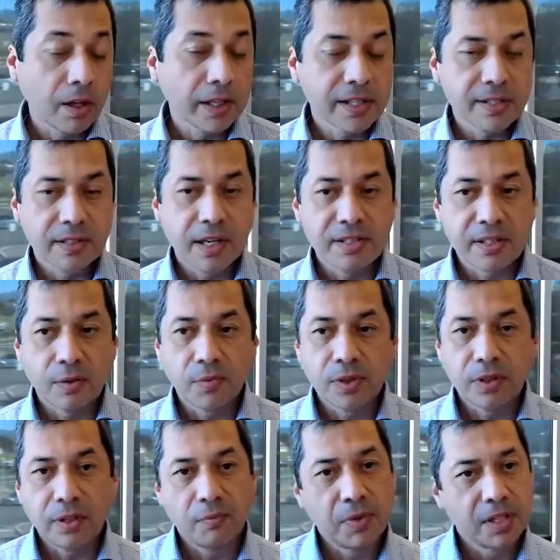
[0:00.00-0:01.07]
I can say is that
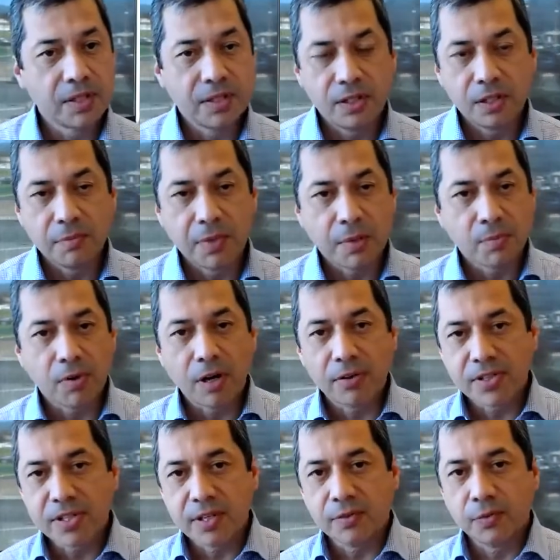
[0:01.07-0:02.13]
we continue to make
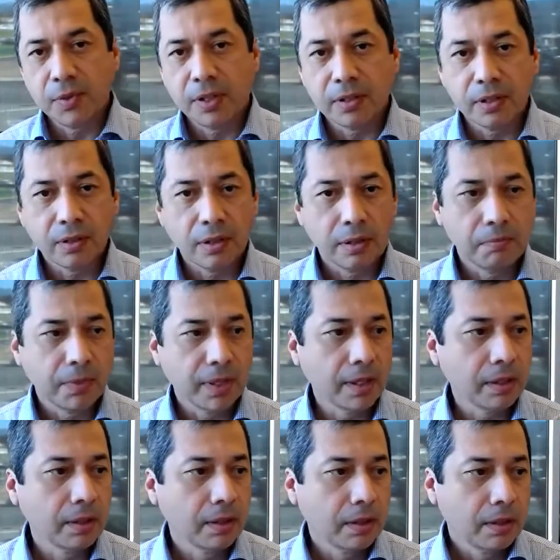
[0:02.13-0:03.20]
progress every week,
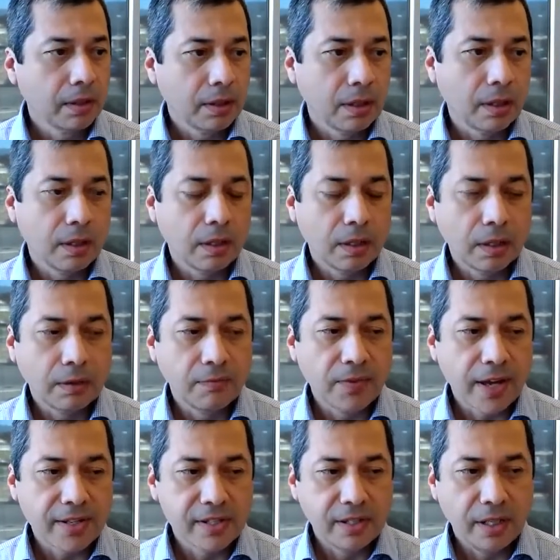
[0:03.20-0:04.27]
Maya, on
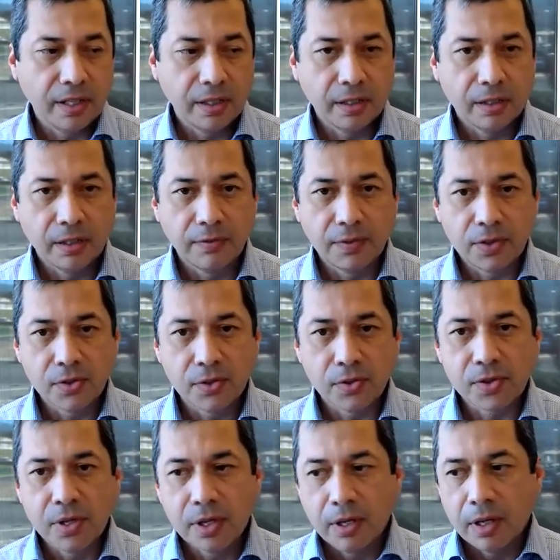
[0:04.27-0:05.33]
vaccinating
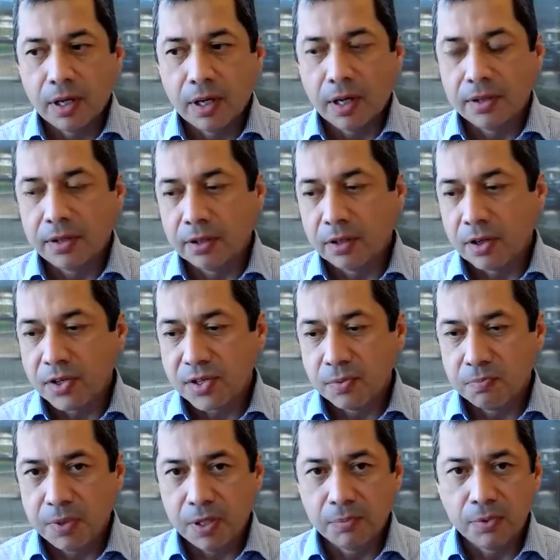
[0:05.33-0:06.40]
individuals. I think there are some
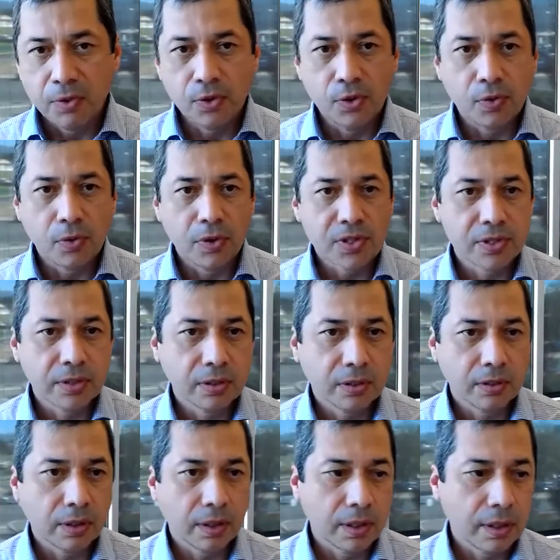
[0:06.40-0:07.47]
people who are
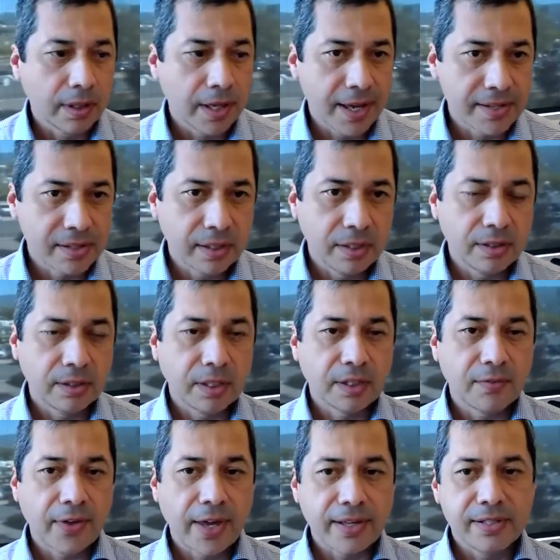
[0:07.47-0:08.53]
still hesitant to get
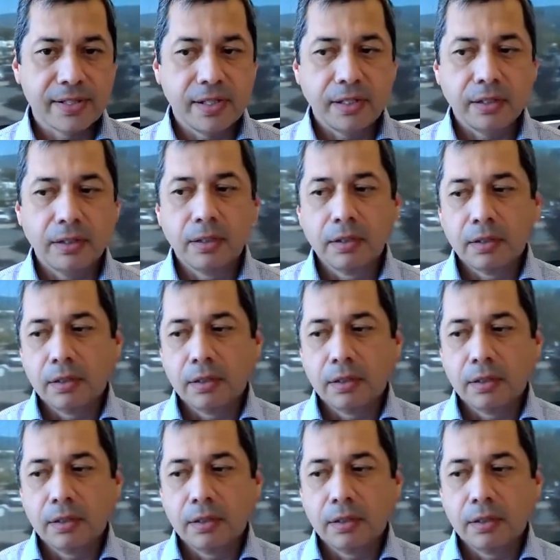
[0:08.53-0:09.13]
the vaccine.